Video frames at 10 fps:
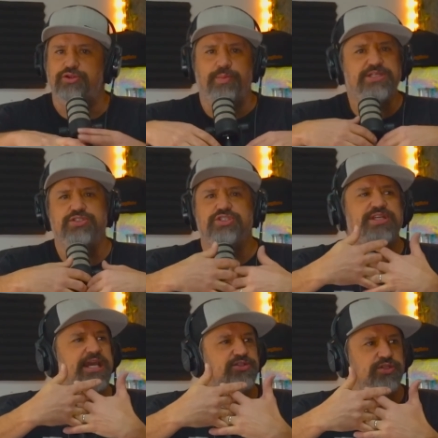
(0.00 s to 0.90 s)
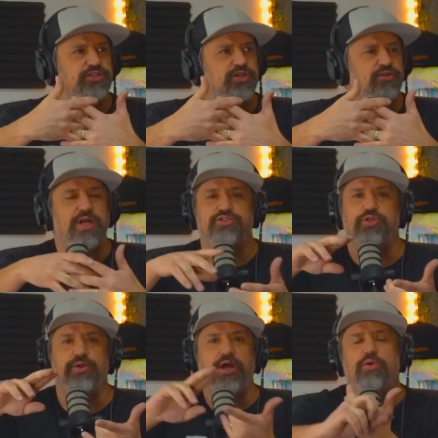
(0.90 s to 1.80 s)
They're basically just canceling each other out.
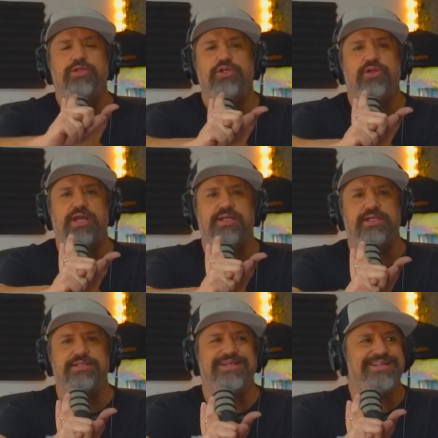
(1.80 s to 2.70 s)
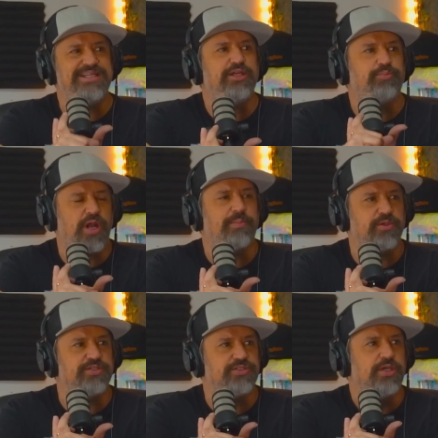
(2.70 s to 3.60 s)
So not only are you not going to get the cleaning
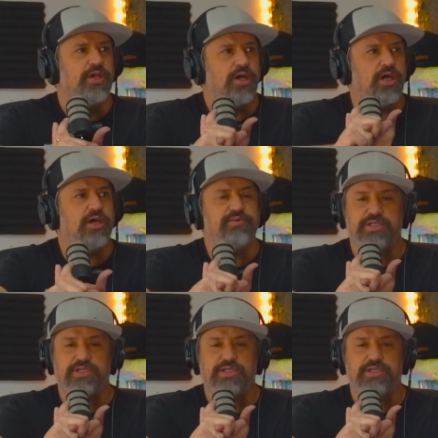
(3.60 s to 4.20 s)
properties of a